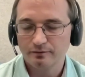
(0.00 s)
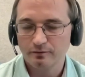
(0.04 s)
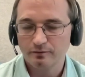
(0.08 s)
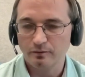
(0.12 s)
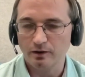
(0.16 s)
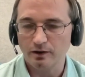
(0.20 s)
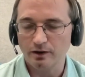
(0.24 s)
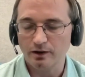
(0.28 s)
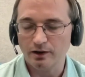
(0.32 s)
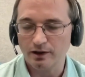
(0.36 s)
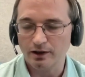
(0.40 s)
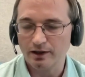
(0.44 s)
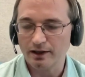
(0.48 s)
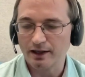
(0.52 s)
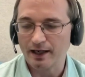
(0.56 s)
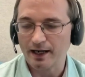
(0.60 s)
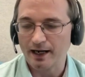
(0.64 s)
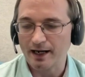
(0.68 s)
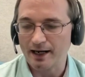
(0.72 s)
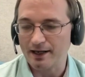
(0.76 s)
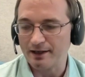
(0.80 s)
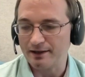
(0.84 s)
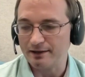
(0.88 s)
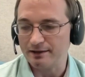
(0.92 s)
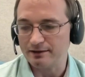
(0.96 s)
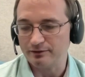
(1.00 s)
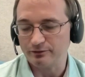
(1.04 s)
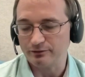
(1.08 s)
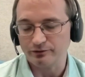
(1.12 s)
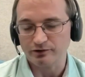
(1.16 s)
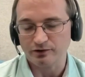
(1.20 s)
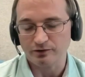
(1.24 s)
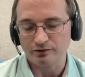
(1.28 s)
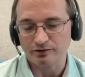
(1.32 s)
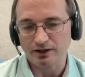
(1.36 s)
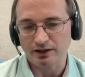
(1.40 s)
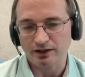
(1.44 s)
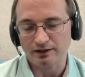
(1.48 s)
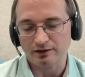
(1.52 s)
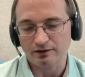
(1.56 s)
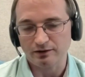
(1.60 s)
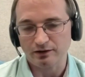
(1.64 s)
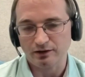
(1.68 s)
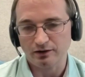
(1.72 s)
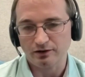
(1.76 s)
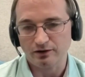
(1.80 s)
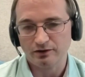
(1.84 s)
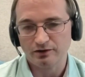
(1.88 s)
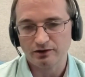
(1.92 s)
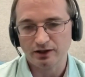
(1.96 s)
work and also
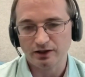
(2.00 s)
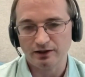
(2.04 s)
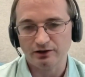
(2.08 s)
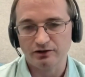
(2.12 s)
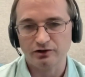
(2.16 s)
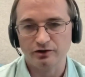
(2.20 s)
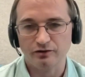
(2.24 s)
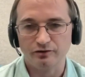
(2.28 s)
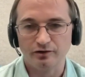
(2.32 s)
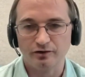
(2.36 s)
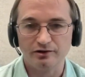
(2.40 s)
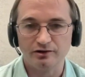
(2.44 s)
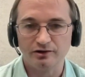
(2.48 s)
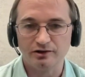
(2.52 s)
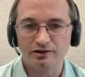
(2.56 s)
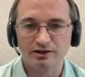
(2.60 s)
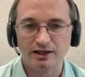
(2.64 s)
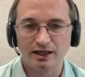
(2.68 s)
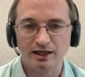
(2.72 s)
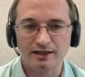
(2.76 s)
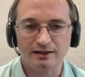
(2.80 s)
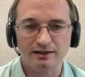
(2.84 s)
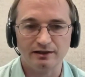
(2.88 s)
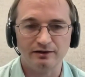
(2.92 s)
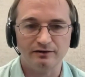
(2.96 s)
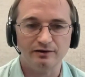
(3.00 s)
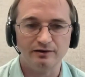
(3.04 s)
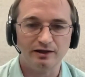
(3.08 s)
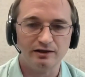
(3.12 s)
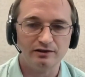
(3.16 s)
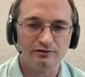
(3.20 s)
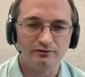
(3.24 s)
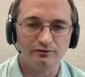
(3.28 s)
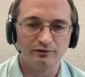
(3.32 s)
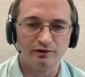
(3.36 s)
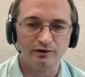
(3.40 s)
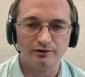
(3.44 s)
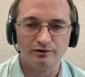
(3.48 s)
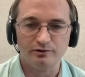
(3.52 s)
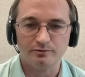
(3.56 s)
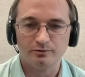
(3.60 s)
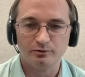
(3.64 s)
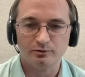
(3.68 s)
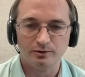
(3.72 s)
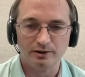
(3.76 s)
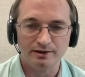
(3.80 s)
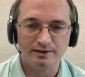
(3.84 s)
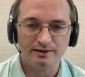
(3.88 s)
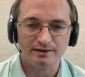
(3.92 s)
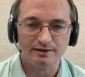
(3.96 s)
technical architecture and understanding data flows
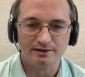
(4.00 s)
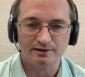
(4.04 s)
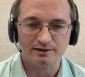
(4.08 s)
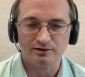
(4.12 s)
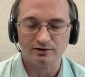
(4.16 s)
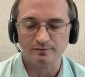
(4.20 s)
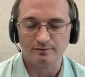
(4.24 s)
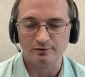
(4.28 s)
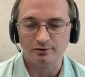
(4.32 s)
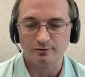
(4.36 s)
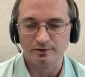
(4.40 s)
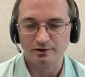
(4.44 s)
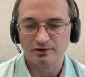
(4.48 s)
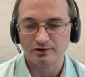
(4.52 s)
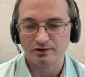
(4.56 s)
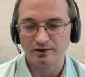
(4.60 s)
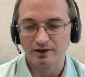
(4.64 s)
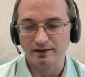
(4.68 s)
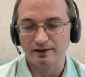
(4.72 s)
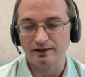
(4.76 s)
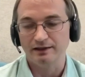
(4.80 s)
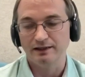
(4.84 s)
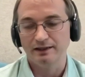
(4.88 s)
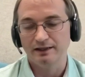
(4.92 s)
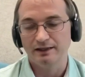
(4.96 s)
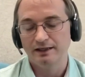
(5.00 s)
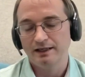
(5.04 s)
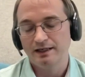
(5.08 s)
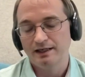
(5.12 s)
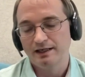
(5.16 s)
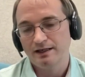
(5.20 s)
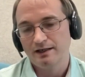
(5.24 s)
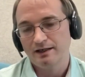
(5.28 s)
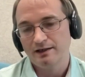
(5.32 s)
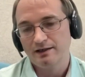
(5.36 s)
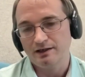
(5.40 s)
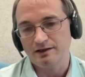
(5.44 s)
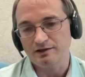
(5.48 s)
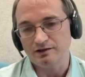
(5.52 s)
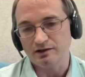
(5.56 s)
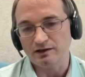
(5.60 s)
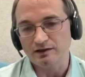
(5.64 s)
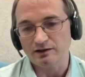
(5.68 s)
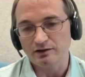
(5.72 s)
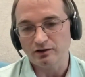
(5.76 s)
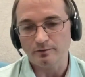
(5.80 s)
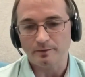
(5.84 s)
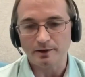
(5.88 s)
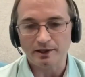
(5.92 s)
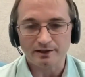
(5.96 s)
between systems, which then is a
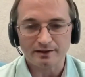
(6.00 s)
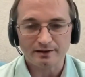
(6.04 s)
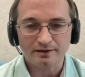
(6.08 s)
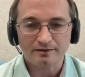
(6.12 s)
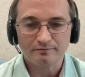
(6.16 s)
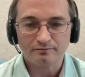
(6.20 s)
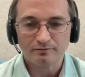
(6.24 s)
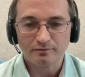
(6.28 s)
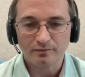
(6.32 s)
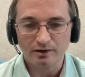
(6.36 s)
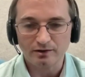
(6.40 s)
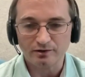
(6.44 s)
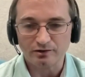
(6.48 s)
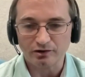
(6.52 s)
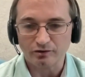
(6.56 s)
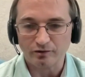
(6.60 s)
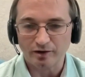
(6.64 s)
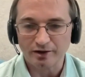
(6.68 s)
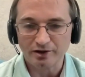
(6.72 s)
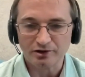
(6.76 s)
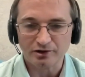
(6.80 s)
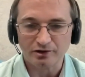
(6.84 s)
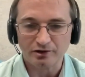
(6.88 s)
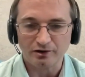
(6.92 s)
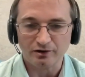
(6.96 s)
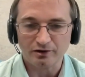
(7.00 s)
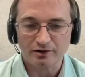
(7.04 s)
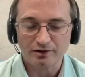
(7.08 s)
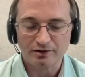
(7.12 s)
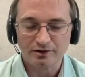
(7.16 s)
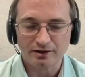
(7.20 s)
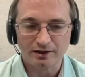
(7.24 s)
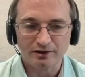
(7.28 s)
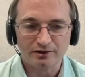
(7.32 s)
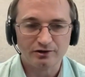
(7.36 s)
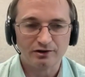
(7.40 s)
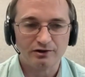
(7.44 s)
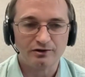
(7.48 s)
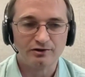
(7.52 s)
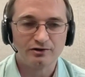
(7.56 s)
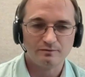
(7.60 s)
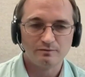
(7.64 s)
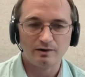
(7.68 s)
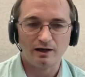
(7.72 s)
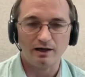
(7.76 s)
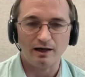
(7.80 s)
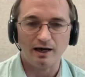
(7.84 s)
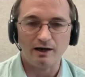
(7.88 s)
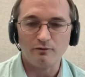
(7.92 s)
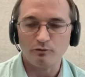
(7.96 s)
little bit integration architecture.
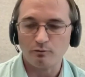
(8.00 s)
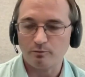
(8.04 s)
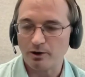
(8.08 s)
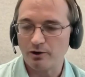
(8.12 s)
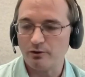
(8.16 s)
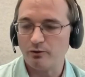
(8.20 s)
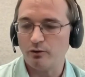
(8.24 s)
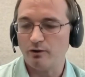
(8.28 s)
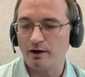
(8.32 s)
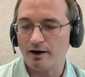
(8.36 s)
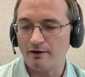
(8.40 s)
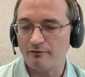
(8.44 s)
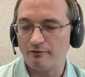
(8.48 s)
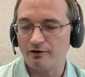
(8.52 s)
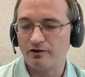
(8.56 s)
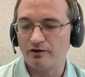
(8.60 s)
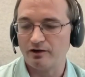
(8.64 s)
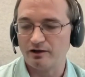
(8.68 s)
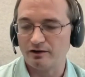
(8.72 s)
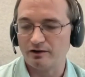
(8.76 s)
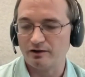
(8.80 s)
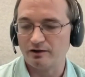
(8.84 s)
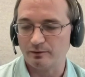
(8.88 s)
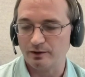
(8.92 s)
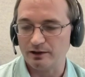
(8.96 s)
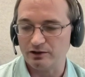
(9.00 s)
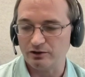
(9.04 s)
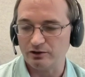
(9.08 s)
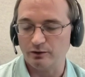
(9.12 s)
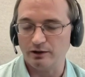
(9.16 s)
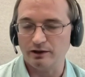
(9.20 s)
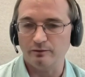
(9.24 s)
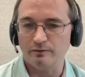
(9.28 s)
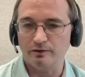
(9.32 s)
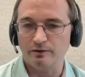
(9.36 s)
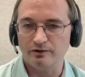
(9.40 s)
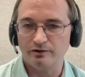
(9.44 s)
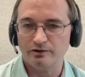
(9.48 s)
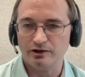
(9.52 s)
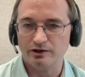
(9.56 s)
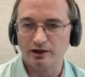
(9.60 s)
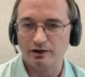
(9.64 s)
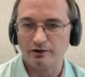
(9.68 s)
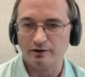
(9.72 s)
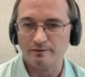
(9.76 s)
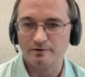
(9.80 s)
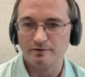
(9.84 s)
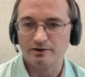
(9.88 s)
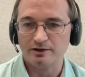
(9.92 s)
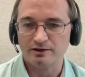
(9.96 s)
But everything we're doing with
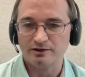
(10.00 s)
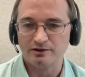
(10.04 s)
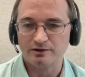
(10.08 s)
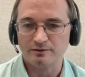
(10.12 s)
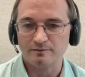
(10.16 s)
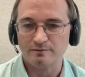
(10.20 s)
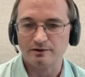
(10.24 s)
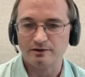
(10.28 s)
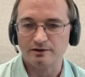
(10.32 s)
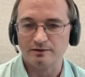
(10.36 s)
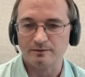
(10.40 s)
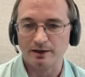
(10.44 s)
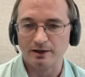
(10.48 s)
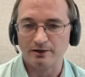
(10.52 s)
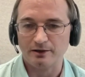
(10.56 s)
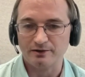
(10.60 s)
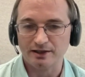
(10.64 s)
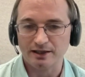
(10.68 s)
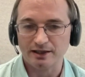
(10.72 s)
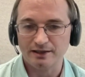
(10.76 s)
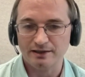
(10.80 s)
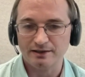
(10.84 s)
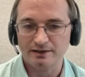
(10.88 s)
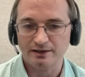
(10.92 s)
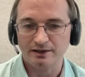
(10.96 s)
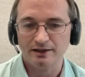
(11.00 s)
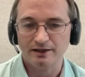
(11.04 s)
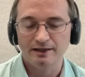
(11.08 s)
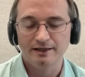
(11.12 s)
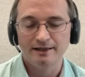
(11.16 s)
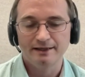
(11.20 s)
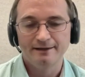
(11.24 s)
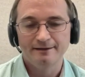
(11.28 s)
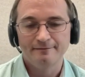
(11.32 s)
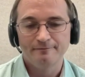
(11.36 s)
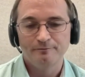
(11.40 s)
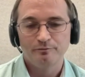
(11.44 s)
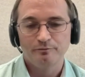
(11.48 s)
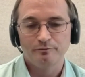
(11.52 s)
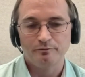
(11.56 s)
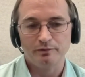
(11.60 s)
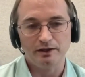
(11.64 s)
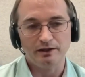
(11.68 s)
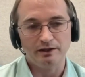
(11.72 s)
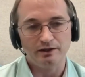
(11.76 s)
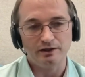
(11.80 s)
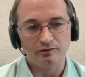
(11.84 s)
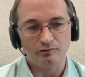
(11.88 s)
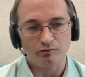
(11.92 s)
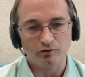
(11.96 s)
CRM systems is about data
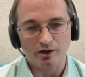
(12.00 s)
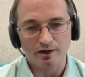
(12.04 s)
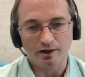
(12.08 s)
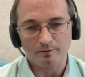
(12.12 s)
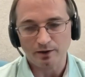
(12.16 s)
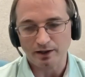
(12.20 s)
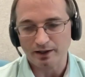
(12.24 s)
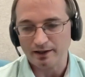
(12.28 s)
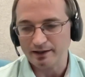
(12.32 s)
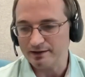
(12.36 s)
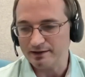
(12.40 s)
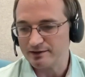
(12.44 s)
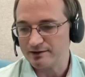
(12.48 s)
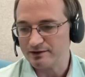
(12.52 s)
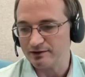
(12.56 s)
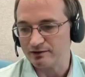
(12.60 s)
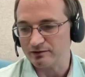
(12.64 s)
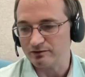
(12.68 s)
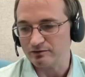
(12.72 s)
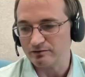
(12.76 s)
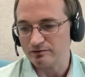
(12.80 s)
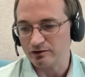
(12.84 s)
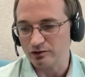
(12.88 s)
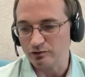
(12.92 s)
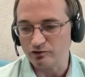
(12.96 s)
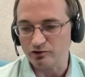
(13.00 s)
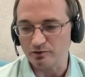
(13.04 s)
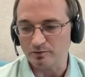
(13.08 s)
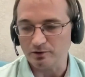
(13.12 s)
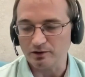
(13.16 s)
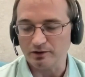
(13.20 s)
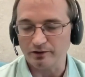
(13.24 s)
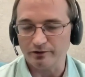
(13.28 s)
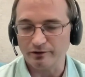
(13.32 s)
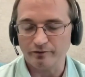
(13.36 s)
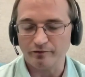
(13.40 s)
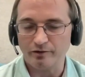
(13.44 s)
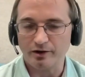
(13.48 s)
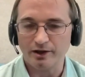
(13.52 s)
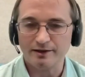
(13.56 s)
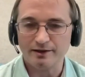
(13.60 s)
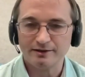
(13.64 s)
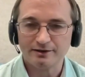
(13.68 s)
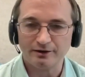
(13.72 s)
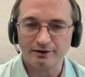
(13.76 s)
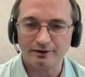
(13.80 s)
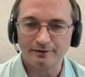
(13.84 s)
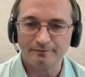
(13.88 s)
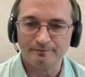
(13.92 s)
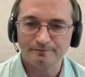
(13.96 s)
being in the right place and usable at the right
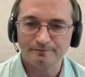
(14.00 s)
time.